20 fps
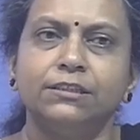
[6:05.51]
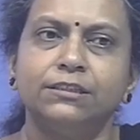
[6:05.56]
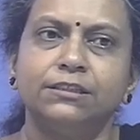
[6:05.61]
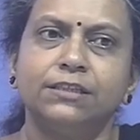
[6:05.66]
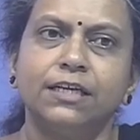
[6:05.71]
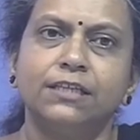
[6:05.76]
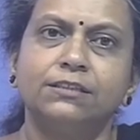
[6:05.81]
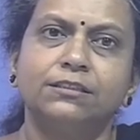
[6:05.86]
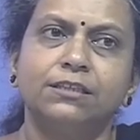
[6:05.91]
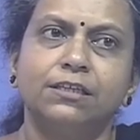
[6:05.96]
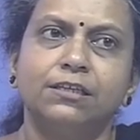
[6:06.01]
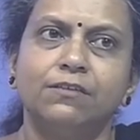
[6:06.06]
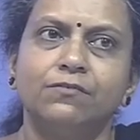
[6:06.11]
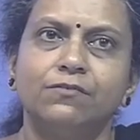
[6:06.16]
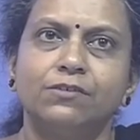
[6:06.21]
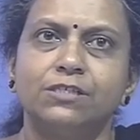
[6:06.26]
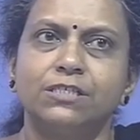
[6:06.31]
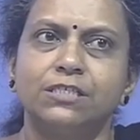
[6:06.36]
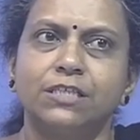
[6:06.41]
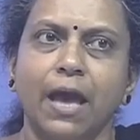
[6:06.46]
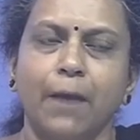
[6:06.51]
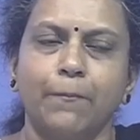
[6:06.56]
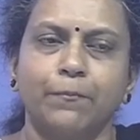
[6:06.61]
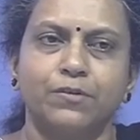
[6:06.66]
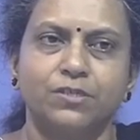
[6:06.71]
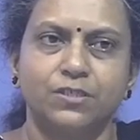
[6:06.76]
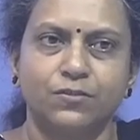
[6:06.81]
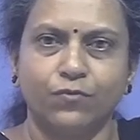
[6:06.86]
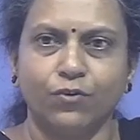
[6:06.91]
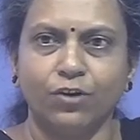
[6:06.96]
Just the reverse
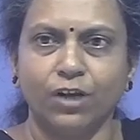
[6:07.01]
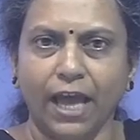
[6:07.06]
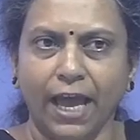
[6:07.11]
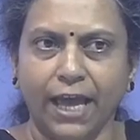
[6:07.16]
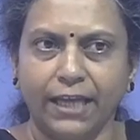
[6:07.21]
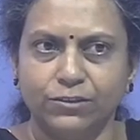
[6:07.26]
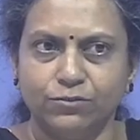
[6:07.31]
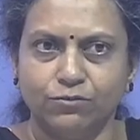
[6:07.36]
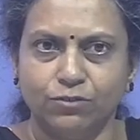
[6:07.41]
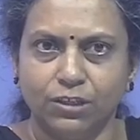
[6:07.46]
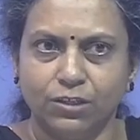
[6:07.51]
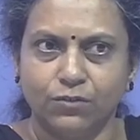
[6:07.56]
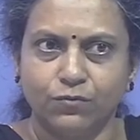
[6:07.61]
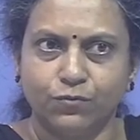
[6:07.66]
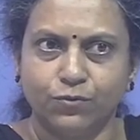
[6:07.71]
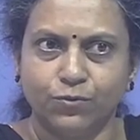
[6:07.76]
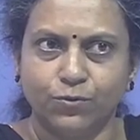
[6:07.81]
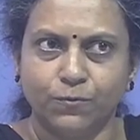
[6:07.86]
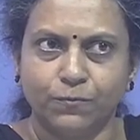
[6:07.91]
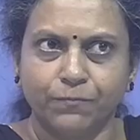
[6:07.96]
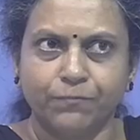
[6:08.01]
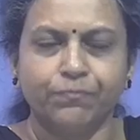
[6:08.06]
happens for annular flow